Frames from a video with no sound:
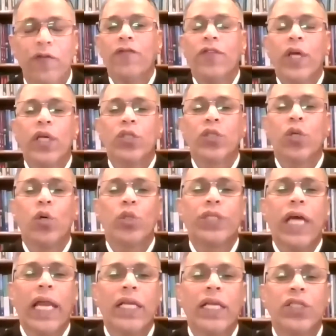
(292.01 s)
If there is no
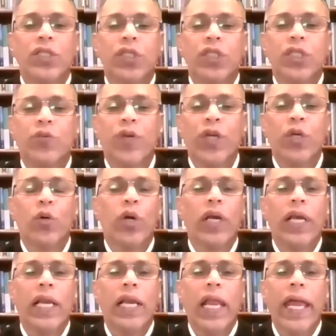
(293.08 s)
challenges, we
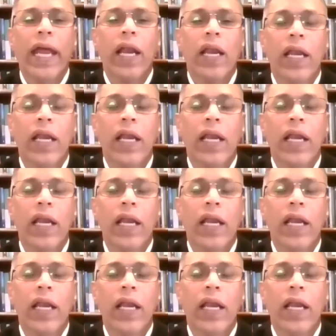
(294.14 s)
don't lay,